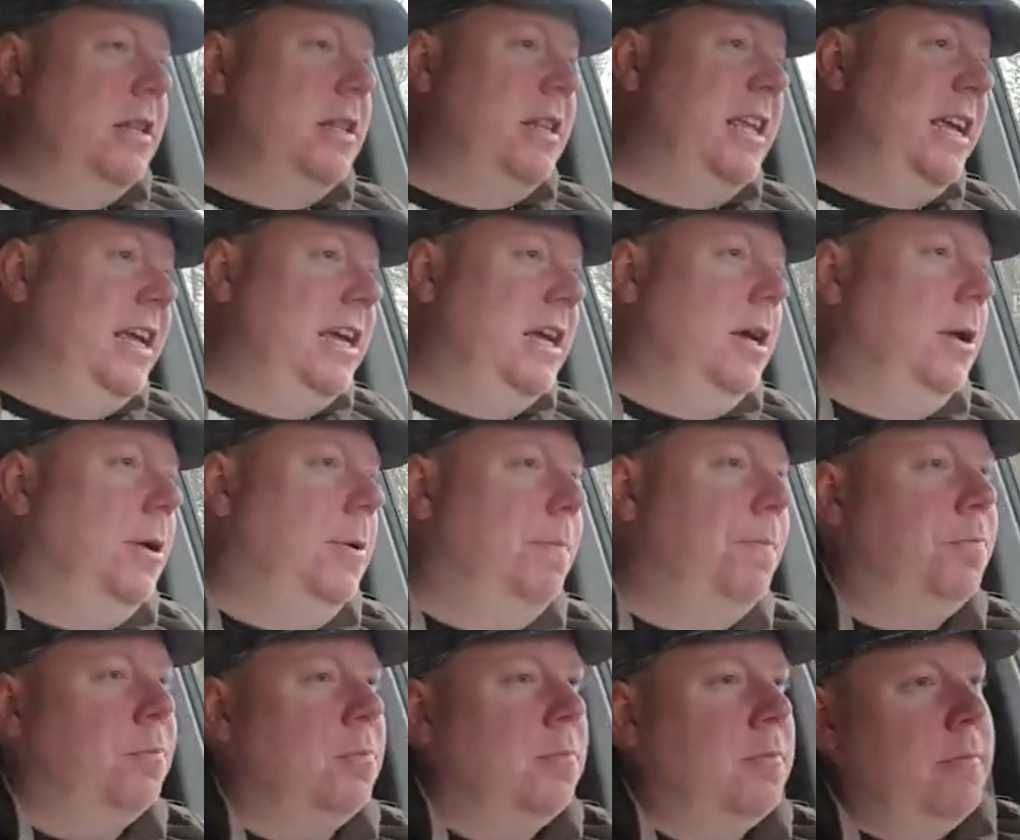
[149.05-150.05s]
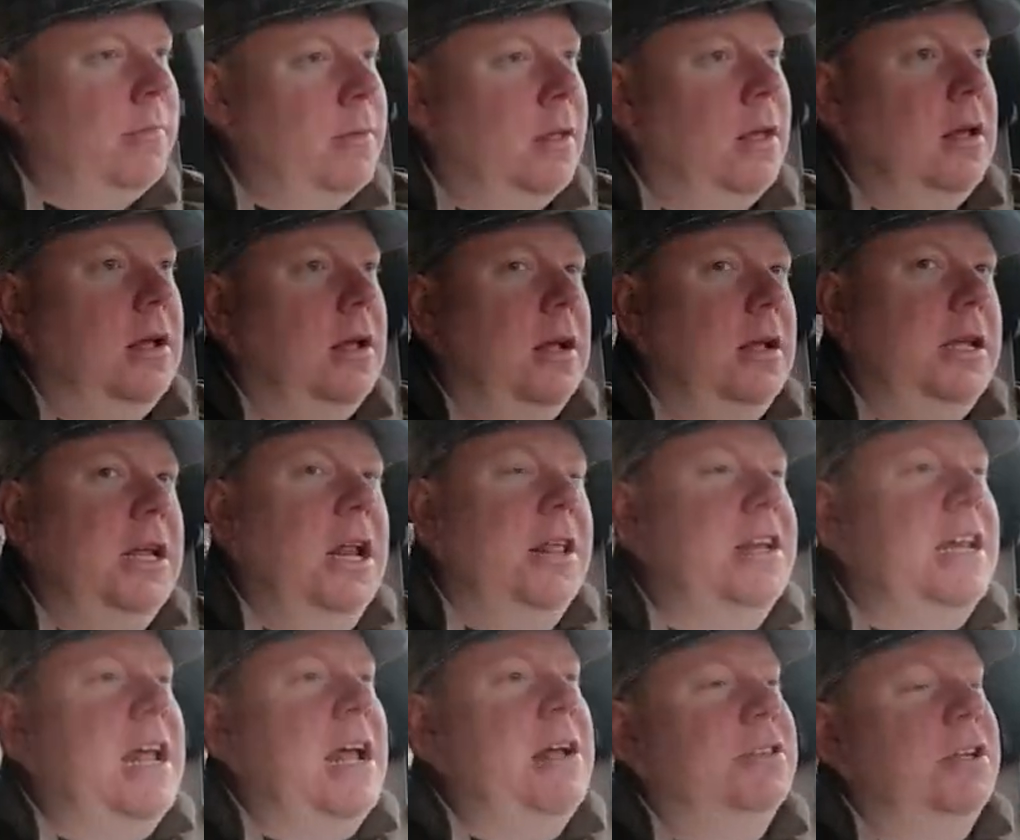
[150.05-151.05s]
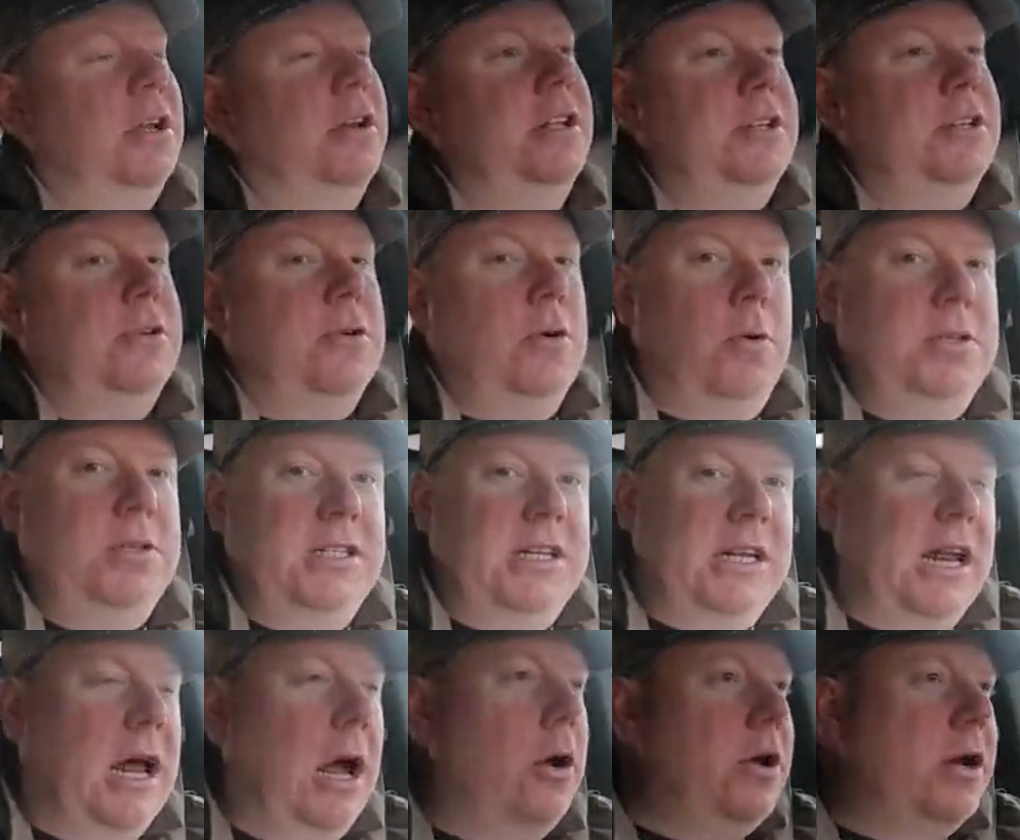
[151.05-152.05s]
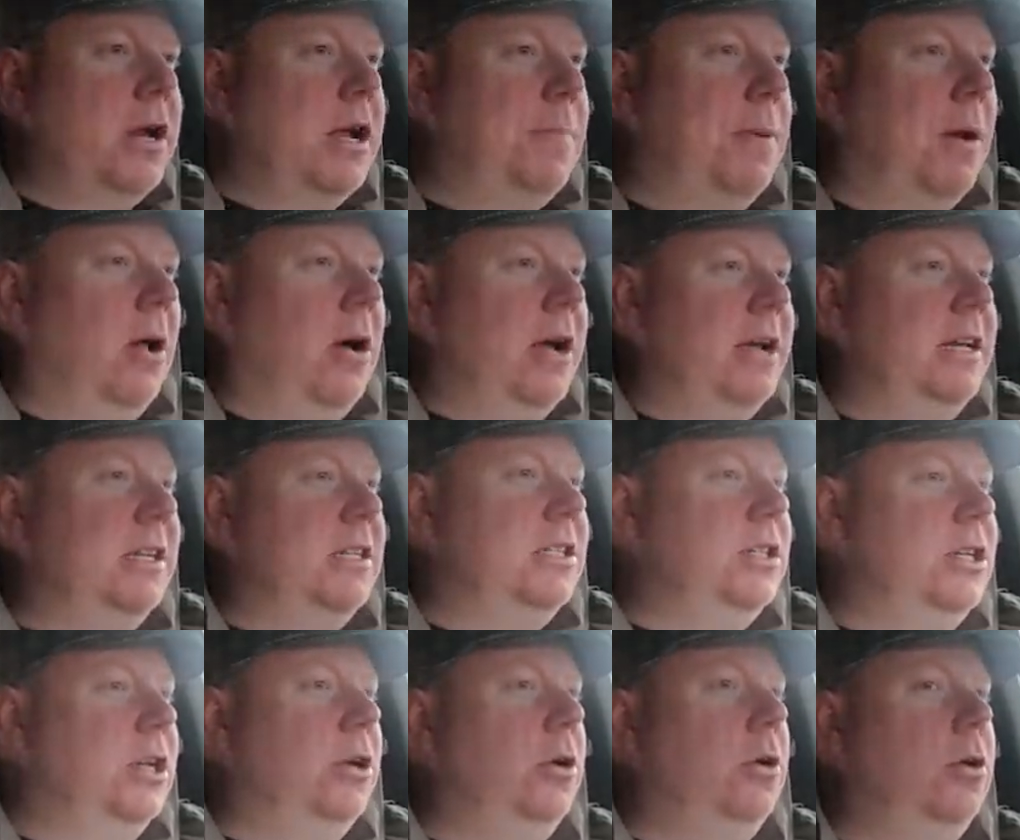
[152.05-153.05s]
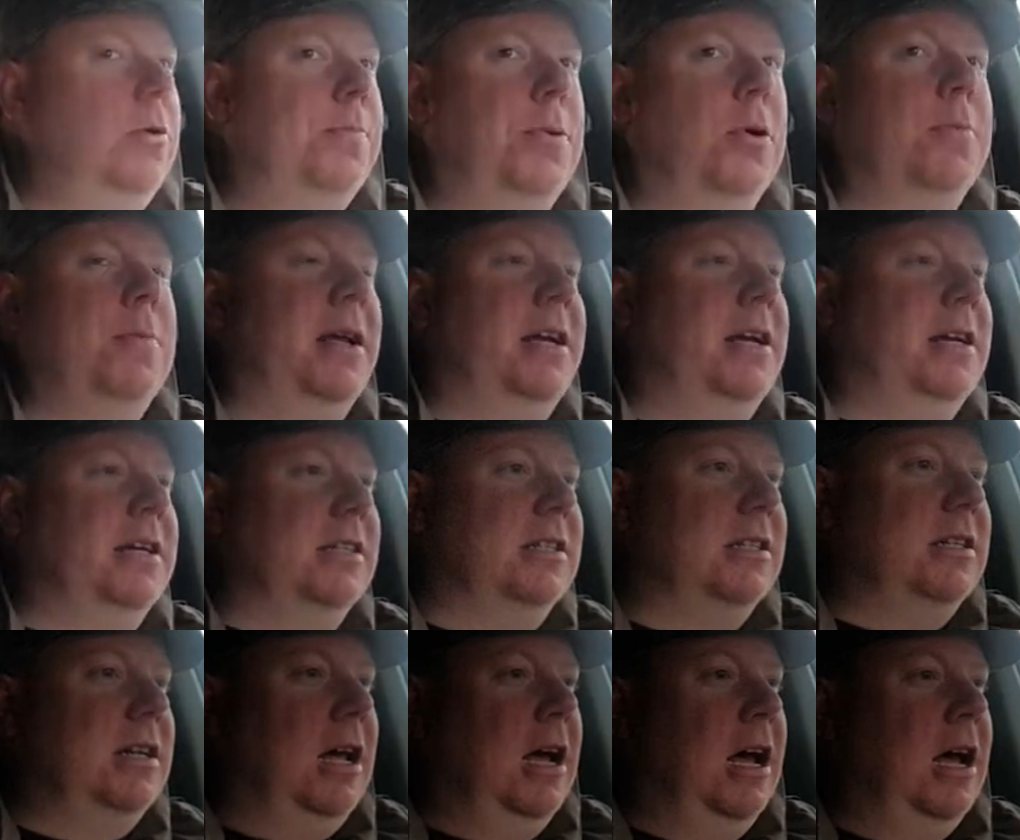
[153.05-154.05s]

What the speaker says: The downside of this, of course, is it only applies to bookmakers.